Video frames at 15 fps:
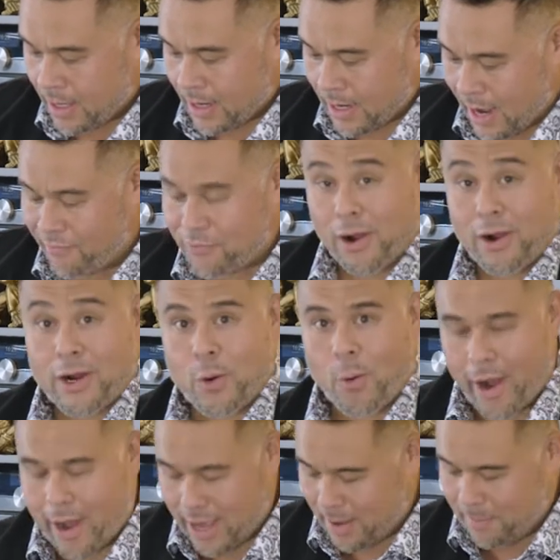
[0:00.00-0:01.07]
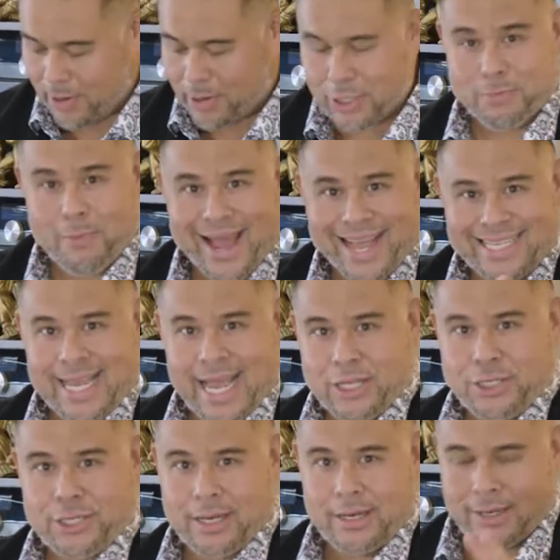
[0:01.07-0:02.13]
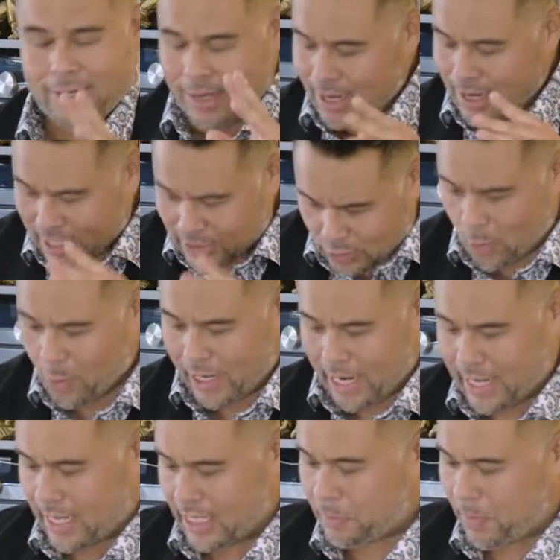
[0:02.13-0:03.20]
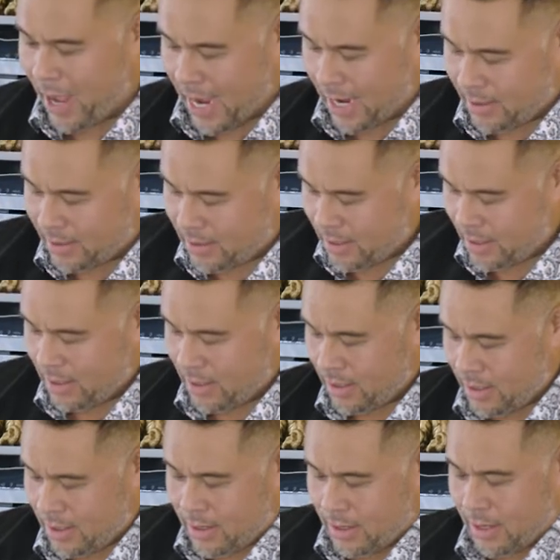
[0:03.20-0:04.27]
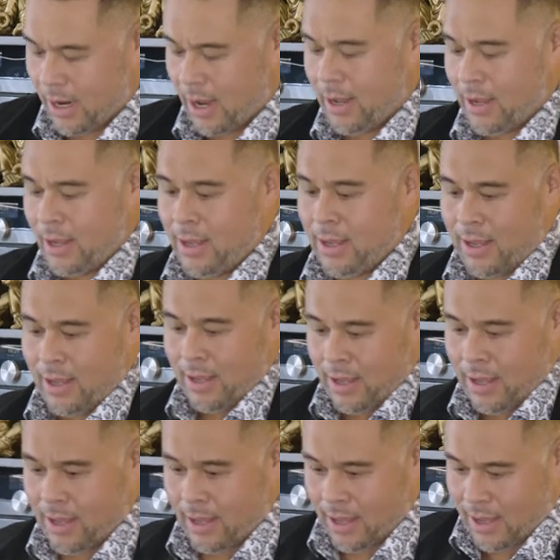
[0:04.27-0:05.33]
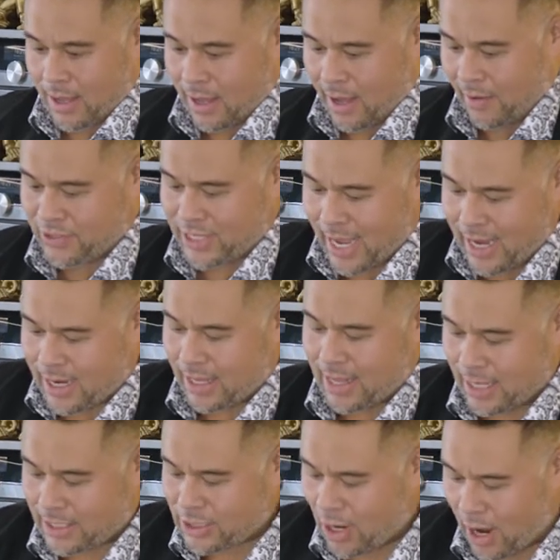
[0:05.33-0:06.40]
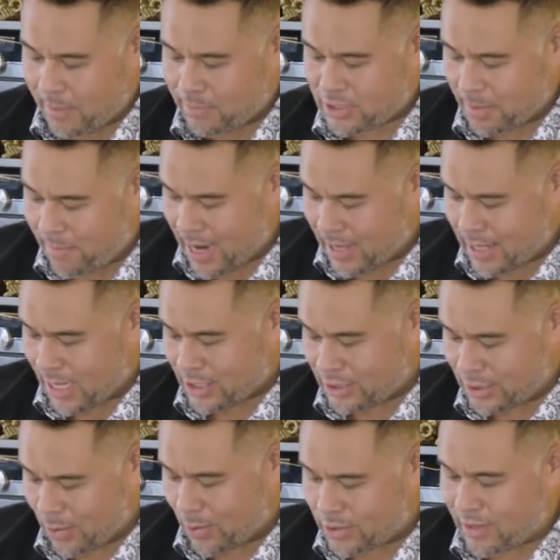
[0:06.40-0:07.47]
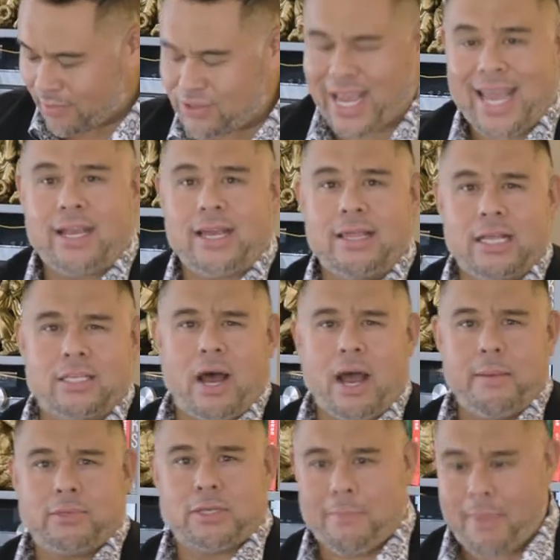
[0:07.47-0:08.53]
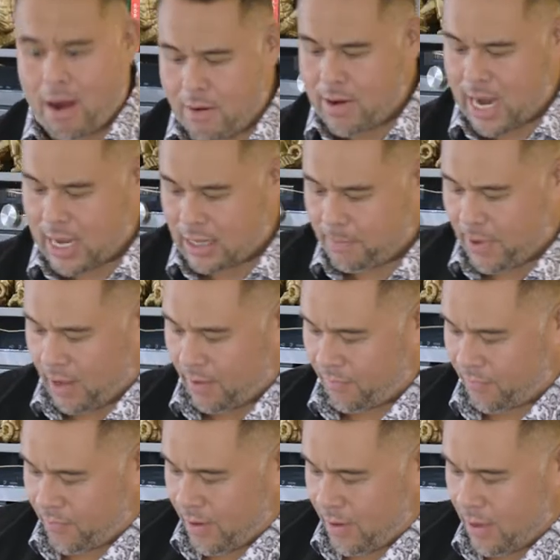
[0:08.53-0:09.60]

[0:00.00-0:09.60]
Now I've gone quiet because my attention is all in this pan. You know, I've taken that time to make that sauce. I've taken the time to marinate the beef.